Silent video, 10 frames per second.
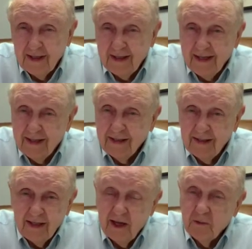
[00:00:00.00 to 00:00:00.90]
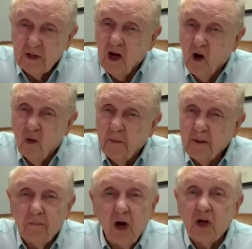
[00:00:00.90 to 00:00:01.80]
And then he would call me
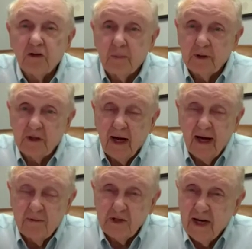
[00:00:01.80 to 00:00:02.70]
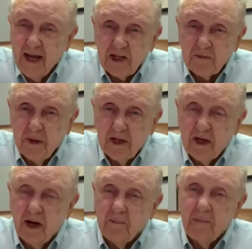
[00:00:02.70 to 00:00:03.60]
multiple times and ask me to
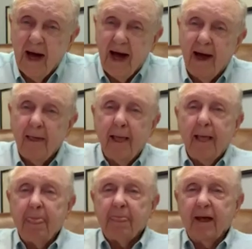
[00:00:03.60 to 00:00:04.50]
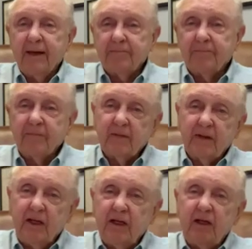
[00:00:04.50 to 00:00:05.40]
come by. And
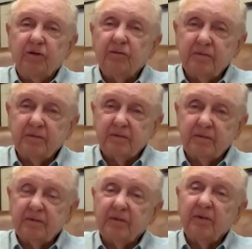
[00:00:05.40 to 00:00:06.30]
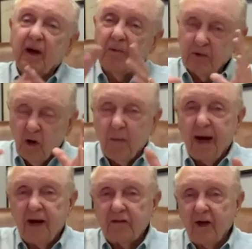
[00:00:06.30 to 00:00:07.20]
I would go
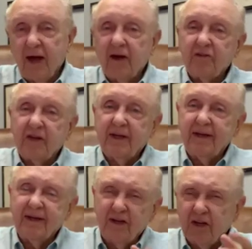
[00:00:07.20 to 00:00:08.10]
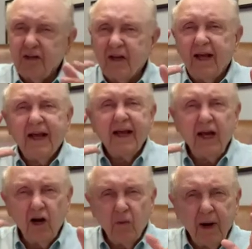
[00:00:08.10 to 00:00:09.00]
by his house. He couldn't
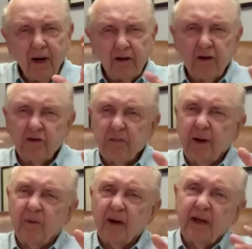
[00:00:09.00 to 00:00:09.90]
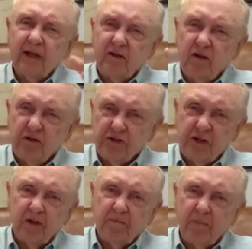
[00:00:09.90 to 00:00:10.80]
hear well, couldn't speak well. He used
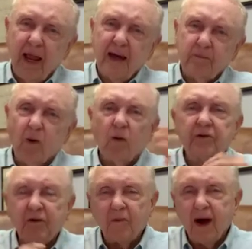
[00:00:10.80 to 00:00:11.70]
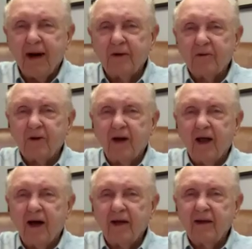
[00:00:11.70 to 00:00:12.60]
a blackboard to write on a
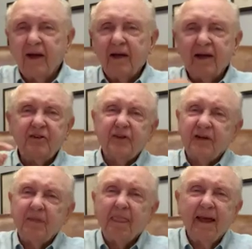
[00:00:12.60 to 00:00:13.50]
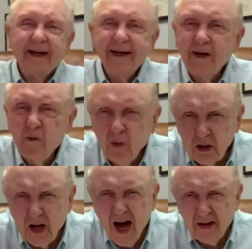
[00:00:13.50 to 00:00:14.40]
lot. He said, will
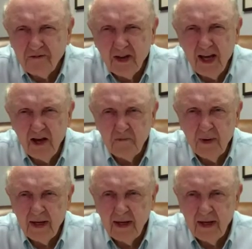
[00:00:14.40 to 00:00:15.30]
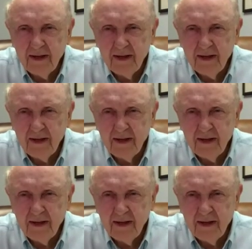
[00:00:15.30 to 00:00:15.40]
God forgive me?